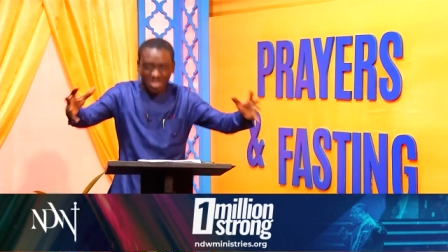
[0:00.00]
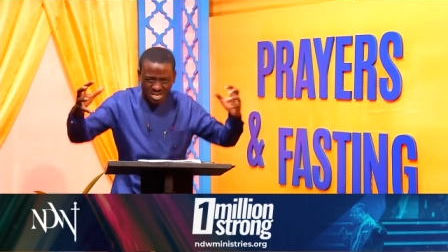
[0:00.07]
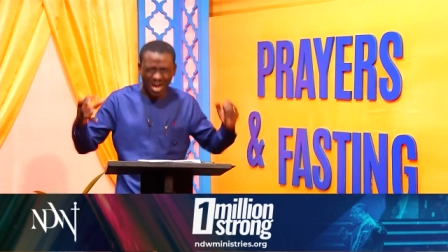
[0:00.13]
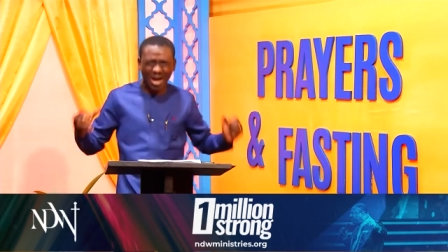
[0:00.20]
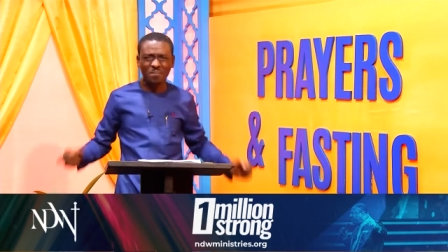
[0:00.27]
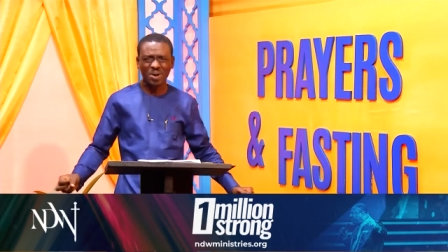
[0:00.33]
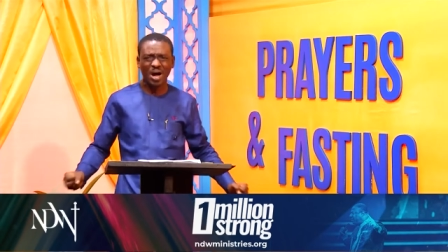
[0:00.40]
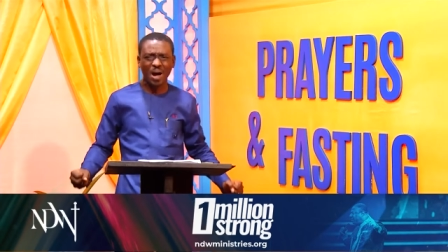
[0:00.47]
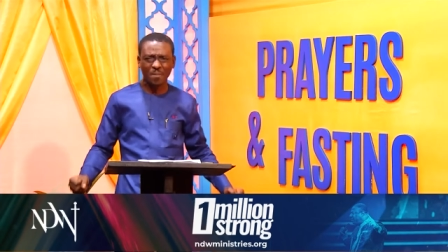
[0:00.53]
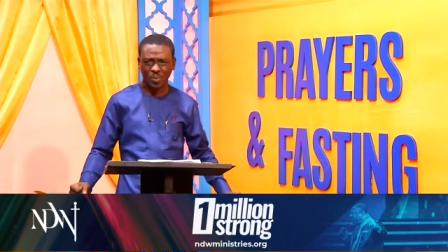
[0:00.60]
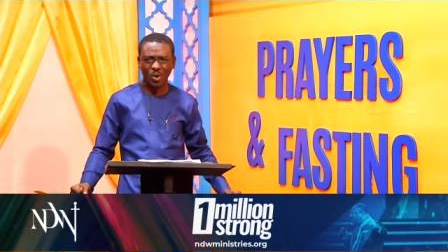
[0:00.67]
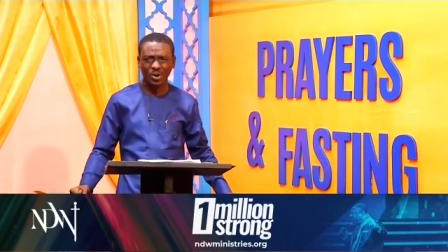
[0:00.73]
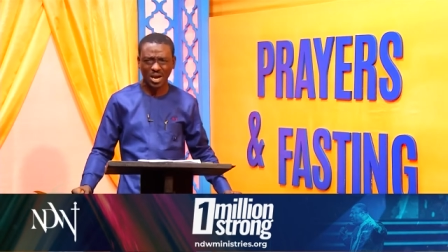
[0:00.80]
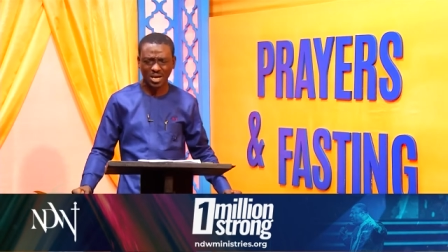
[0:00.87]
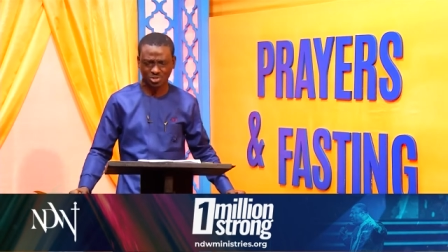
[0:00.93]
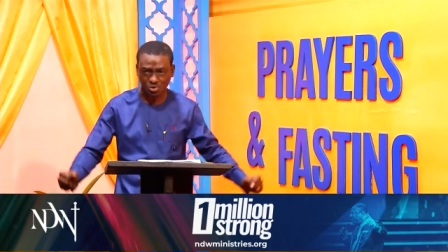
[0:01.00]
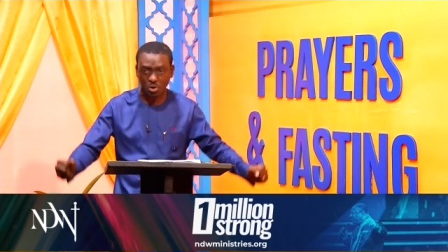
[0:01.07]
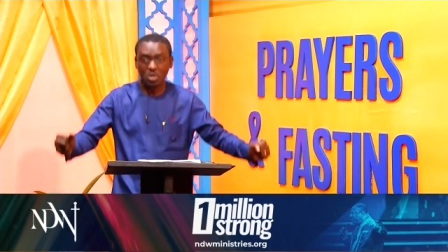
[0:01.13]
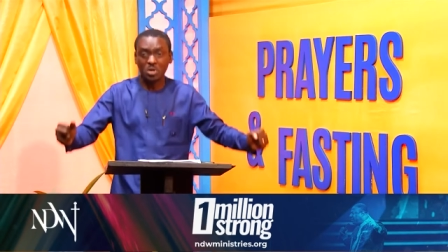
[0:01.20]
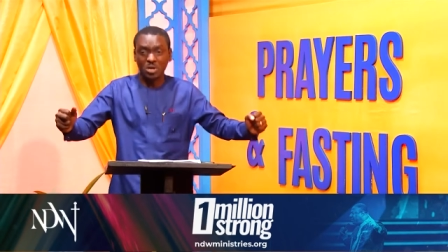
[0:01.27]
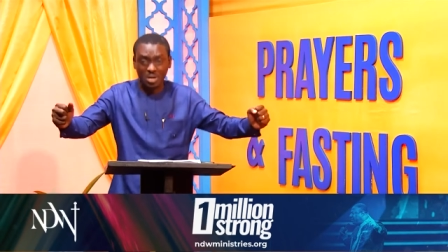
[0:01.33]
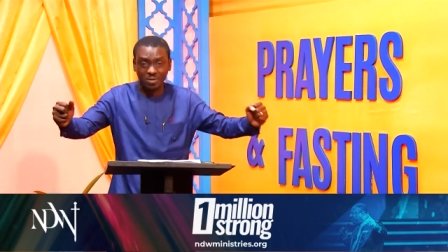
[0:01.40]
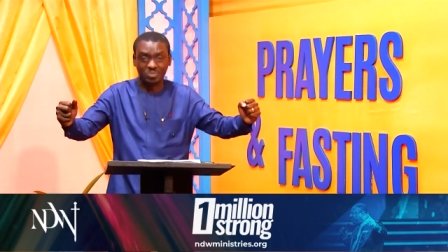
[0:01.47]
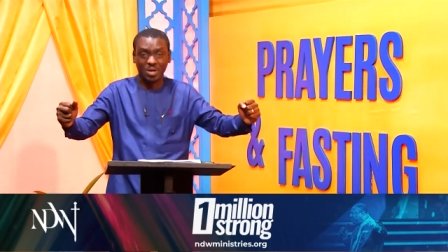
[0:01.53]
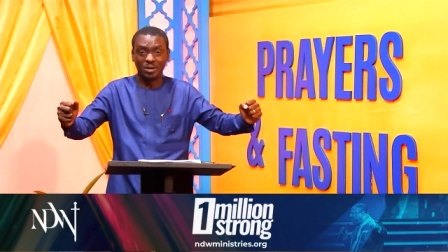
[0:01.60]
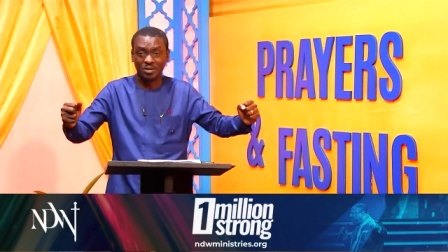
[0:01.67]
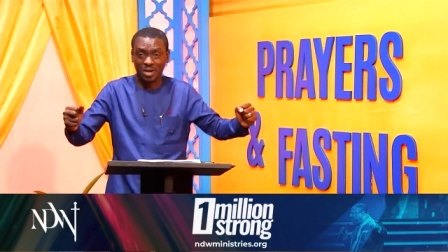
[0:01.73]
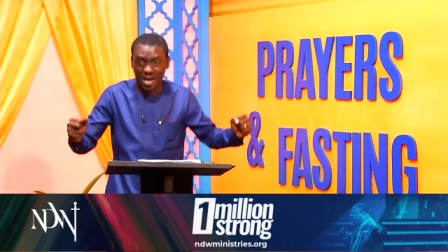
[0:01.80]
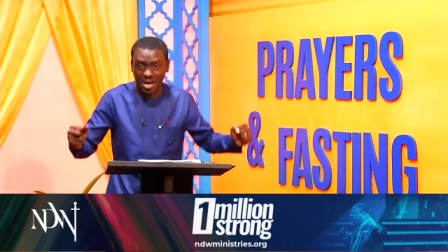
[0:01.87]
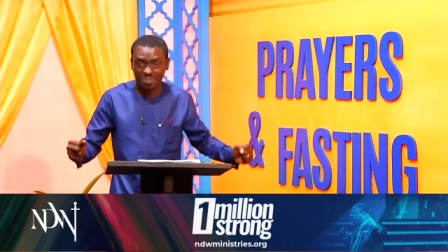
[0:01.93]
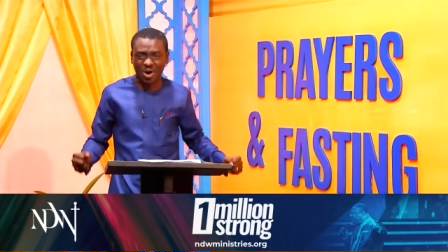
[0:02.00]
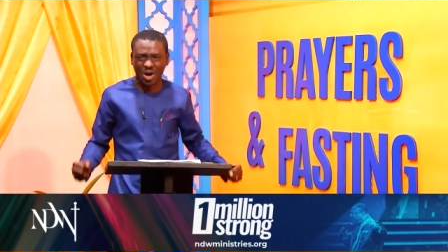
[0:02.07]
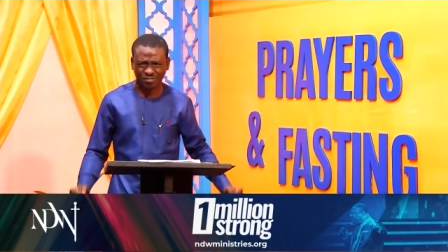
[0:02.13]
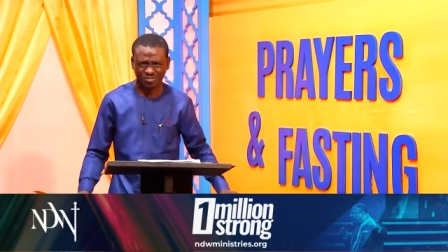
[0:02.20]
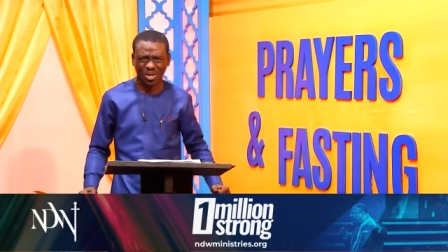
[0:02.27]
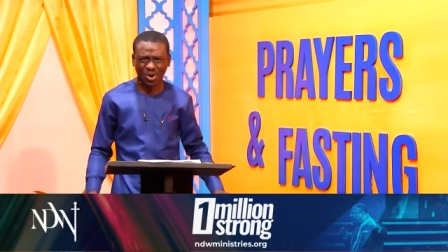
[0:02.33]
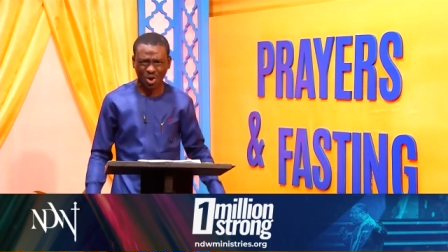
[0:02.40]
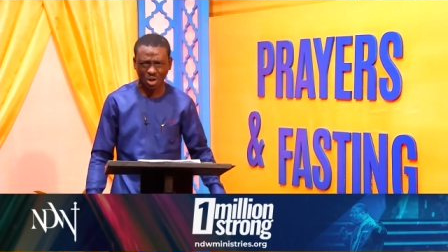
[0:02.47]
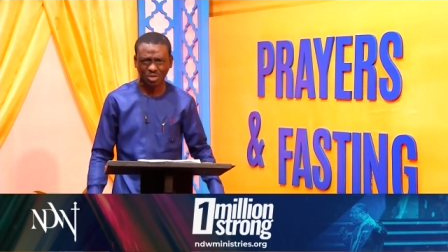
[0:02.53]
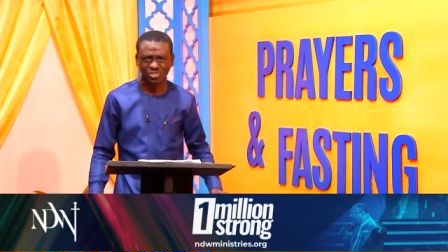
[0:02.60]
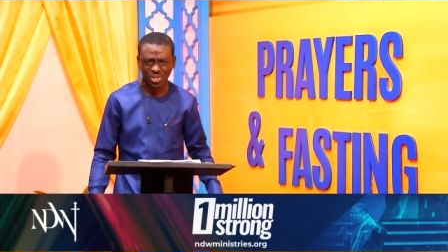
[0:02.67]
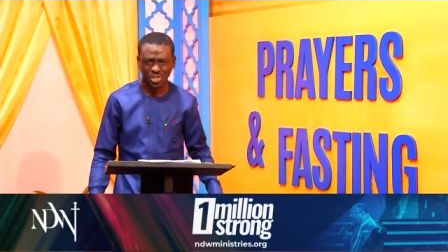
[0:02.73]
come upon us. In the name of the Lord